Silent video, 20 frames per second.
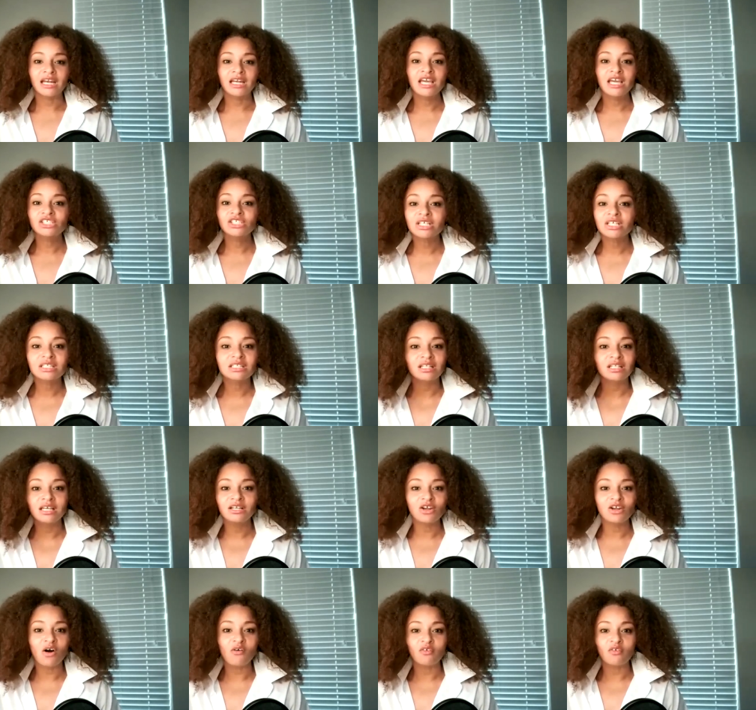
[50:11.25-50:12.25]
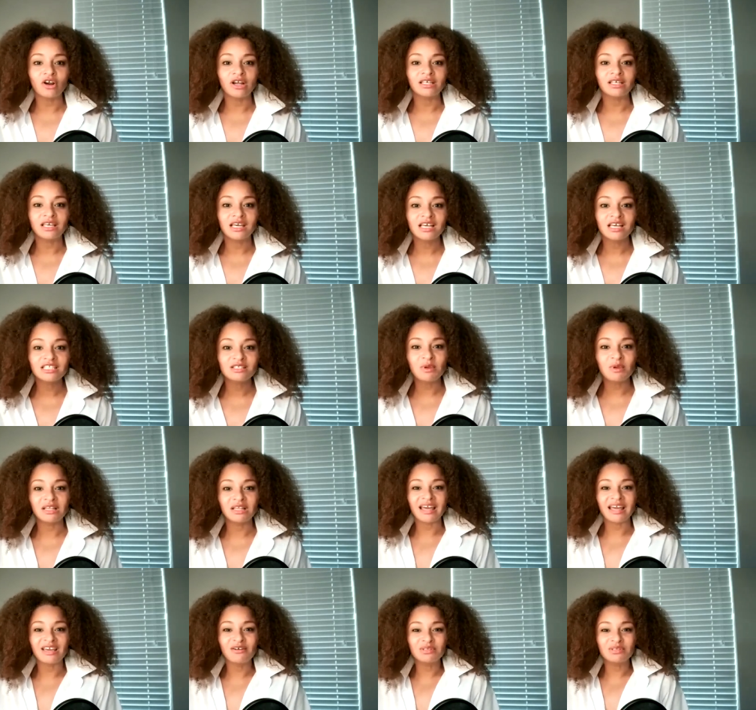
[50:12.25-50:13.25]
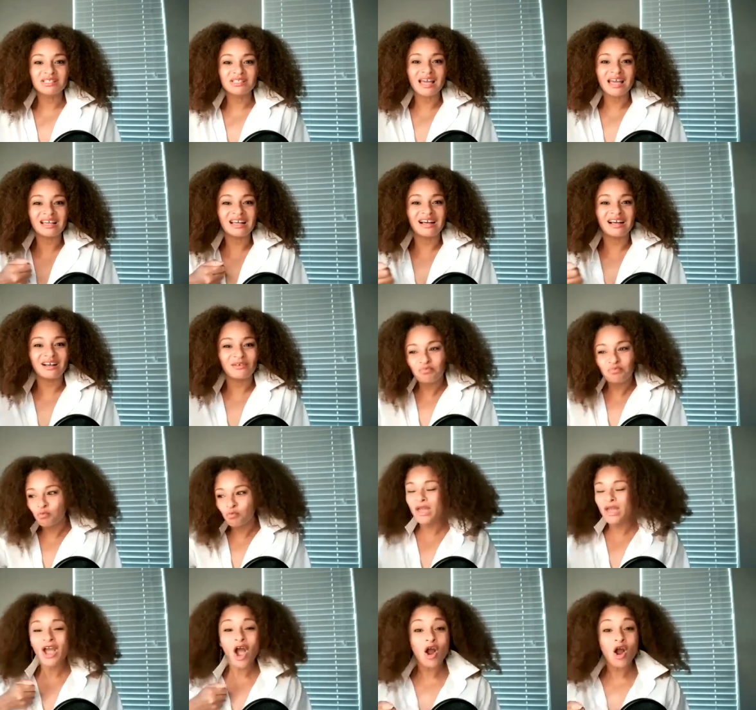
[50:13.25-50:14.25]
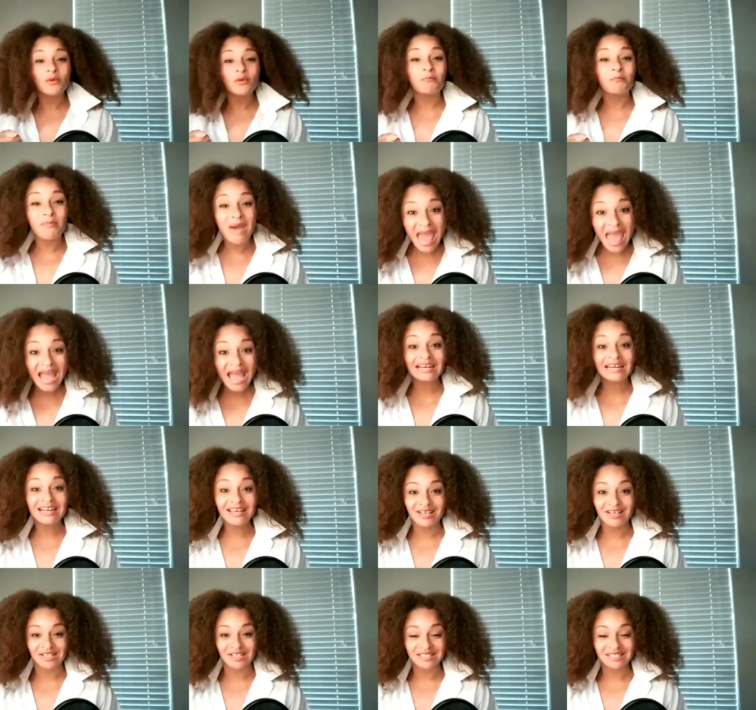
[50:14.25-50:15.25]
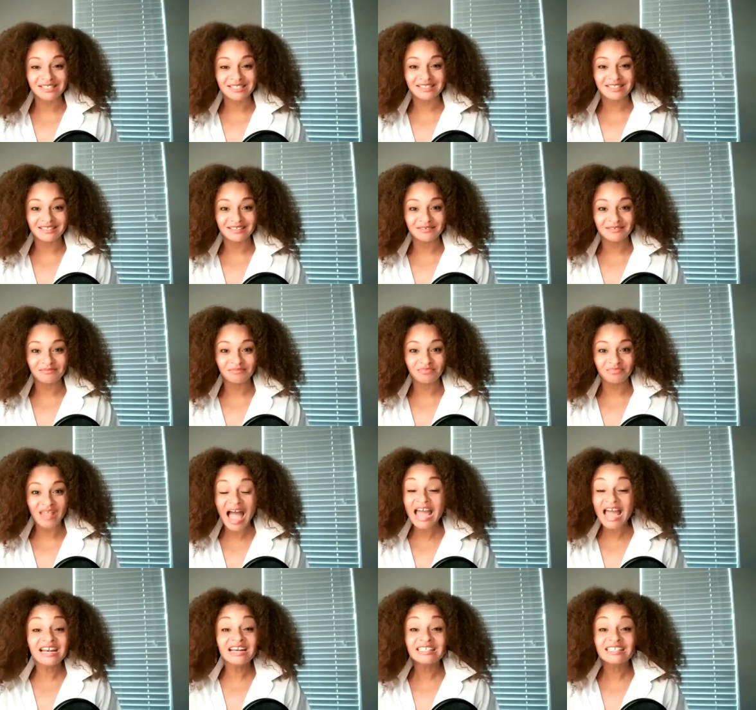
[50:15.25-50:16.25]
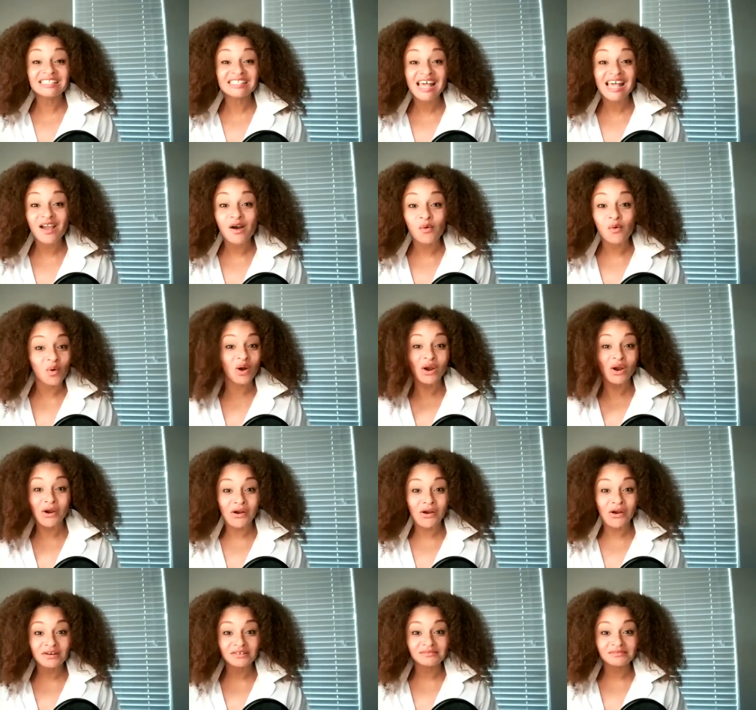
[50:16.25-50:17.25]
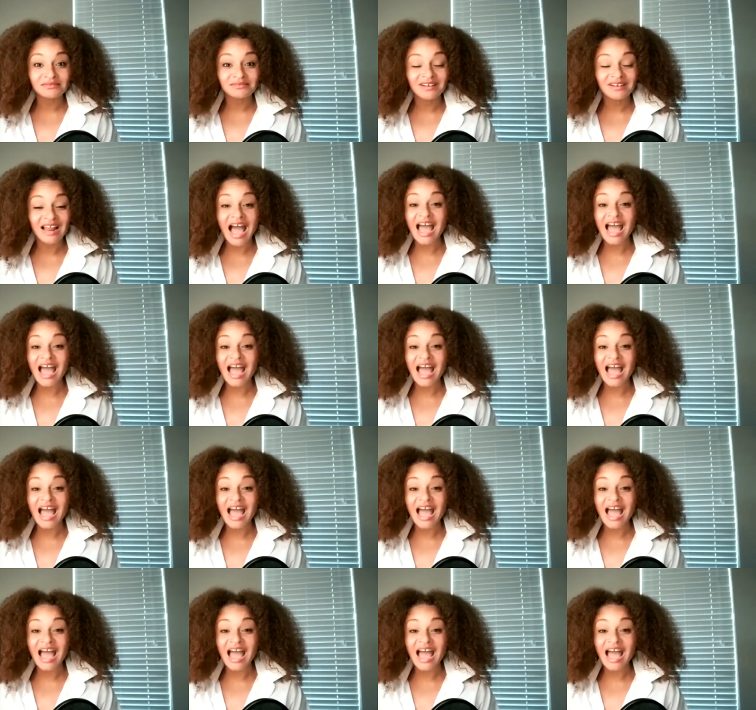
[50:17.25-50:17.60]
And he just leaned over and kissed me like it was like we are magnets. I didn't mm-hmm. say a word.